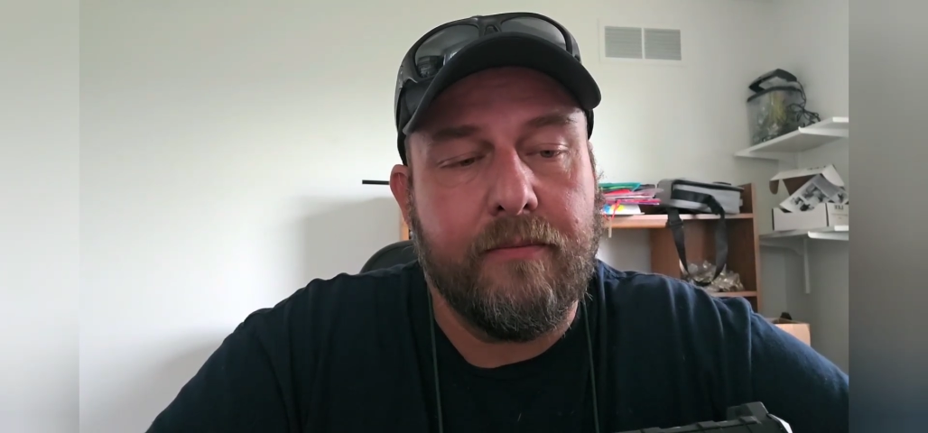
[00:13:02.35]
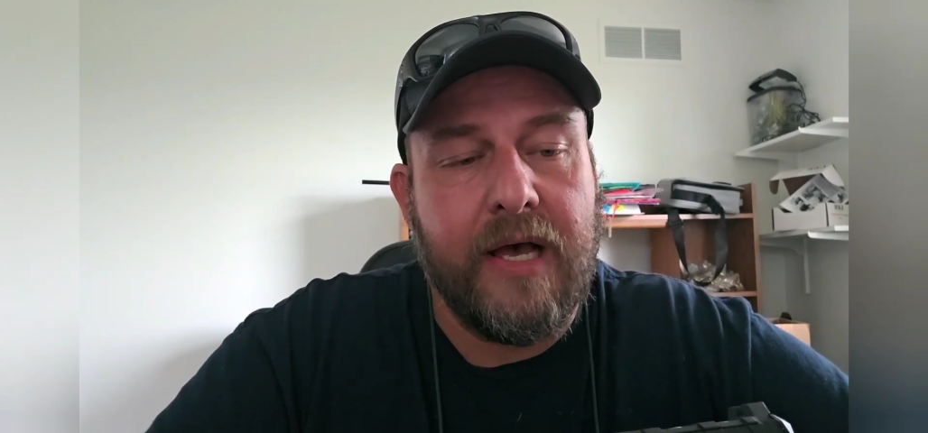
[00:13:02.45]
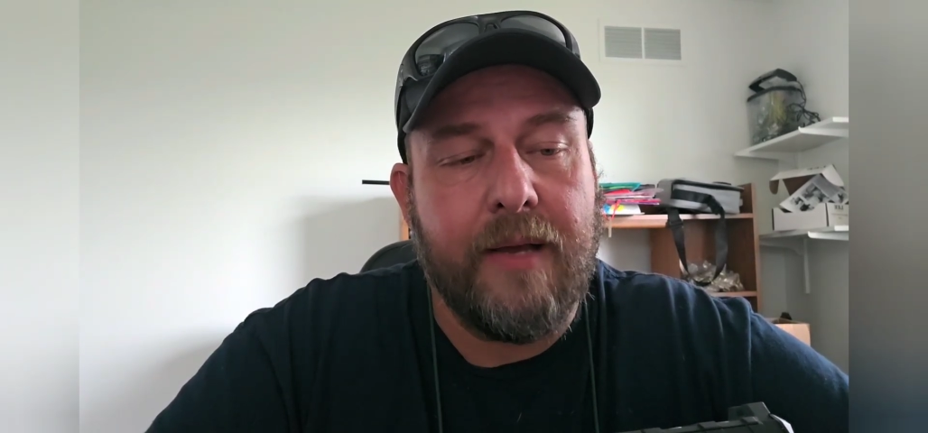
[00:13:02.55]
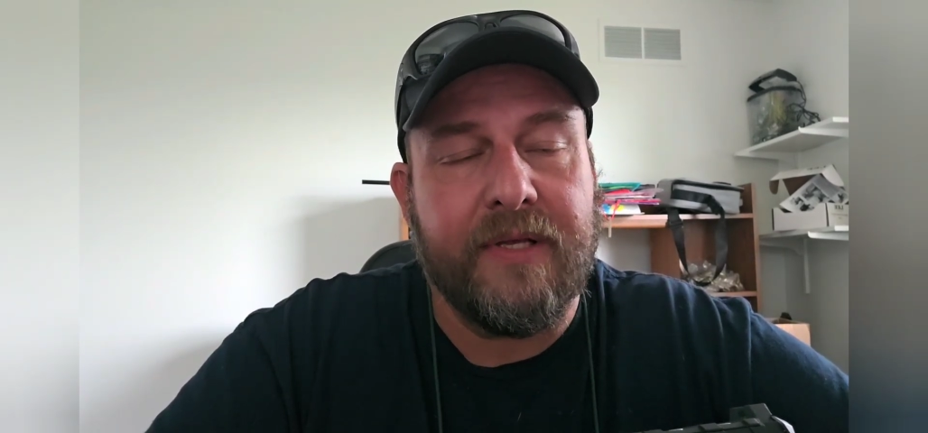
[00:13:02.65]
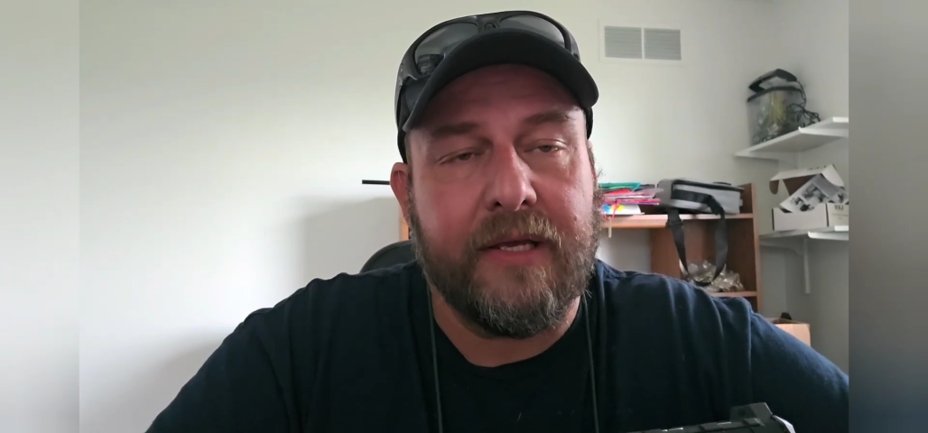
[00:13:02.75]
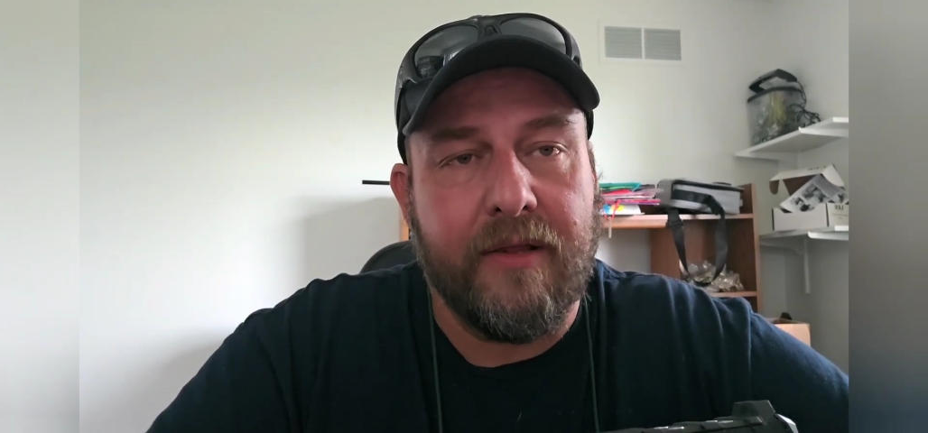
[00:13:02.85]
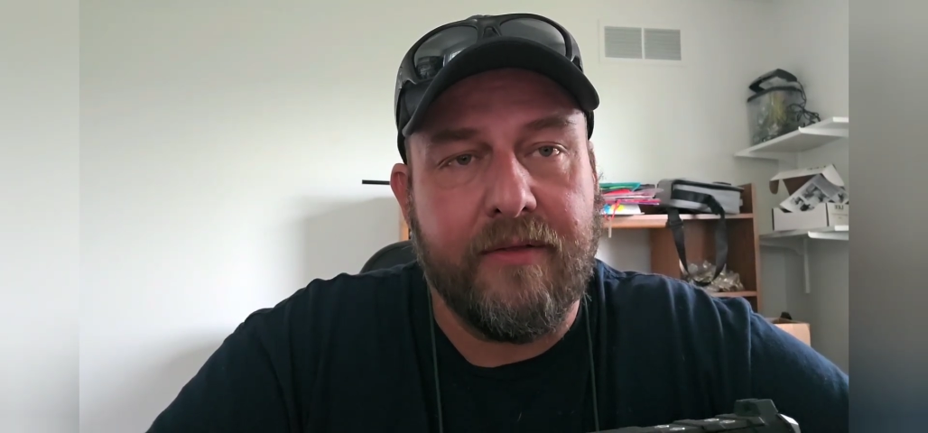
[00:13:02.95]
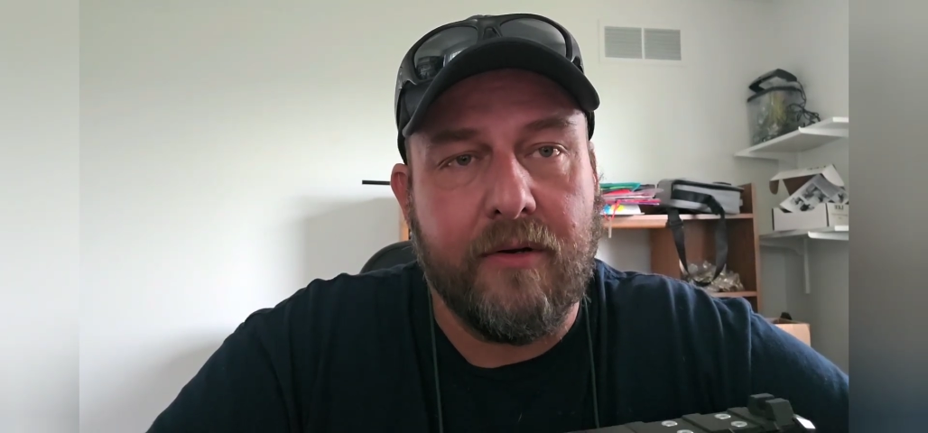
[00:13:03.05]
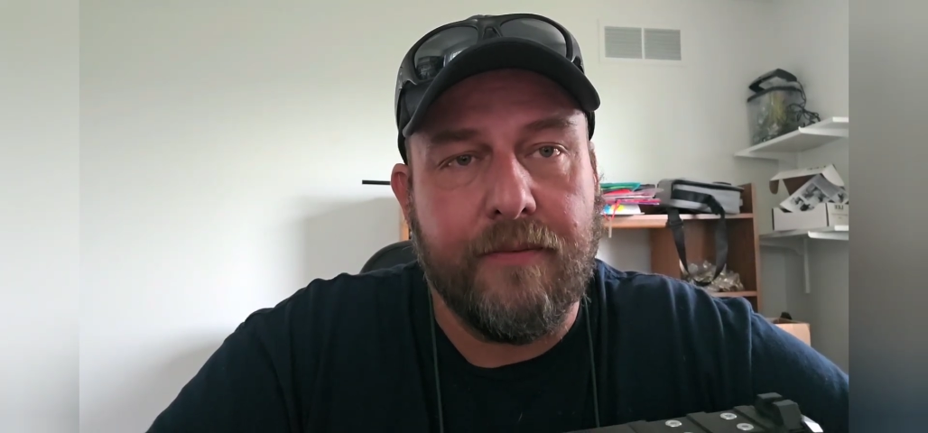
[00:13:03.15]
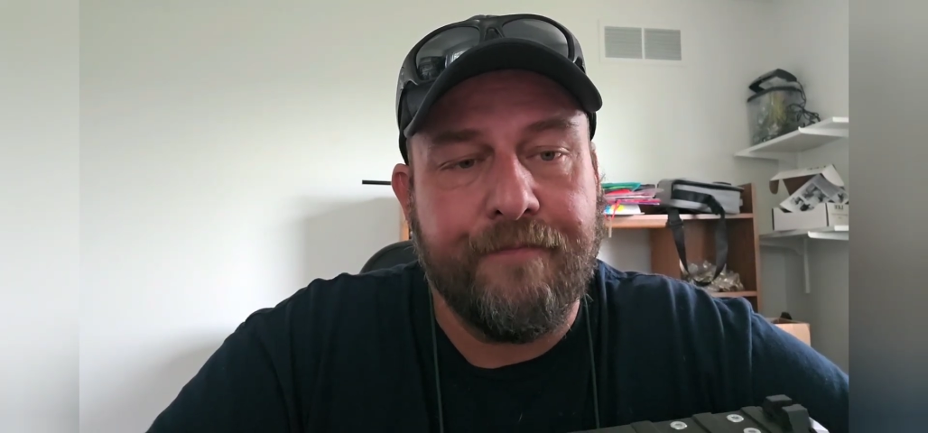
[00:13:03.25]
optic on there,